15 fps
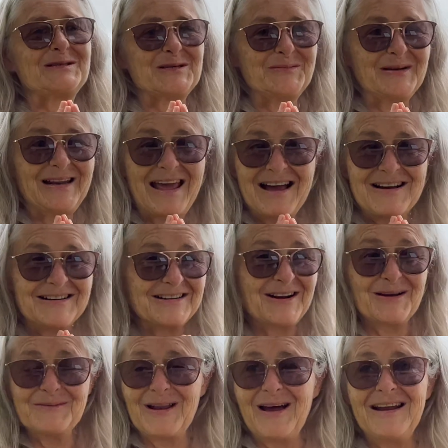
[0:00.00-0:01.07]
super loud, and
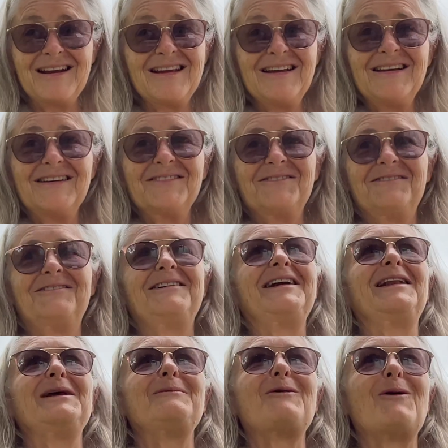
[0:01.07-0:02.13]
I'm like
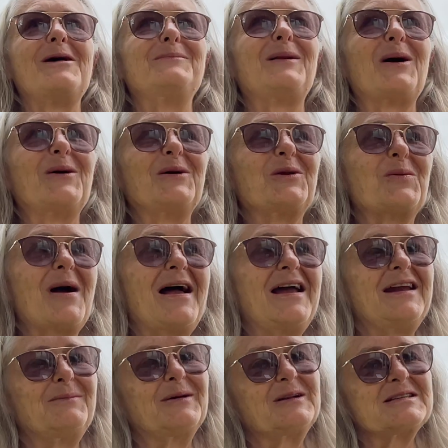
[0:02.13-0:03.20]
really quite blown
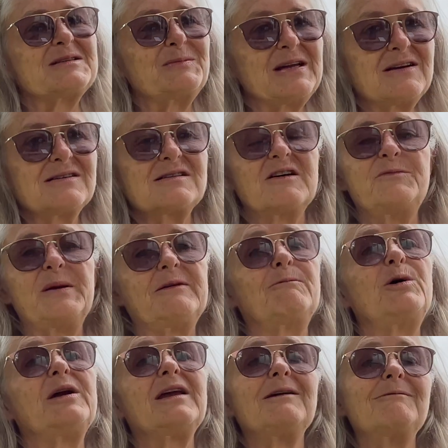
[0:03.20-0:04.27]
away. But it's because I've been
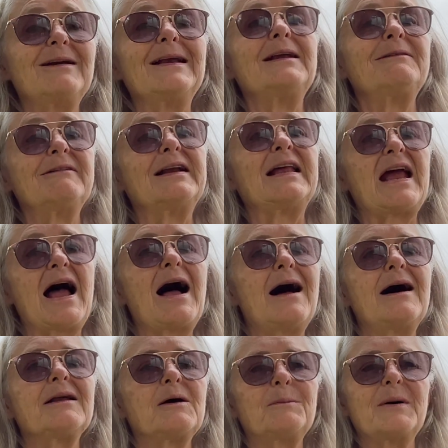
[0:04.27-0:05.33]
working really, really
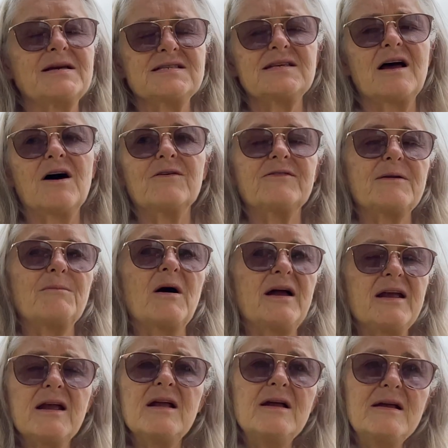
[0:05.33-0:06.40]
hard on myself and my
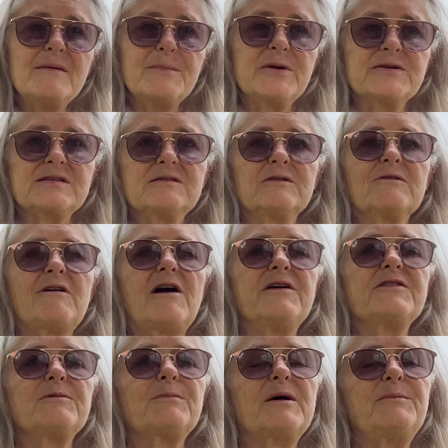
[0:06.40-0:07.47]
personal
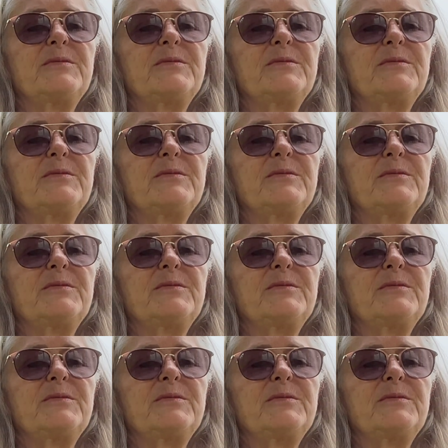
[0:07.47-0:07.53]
growth and my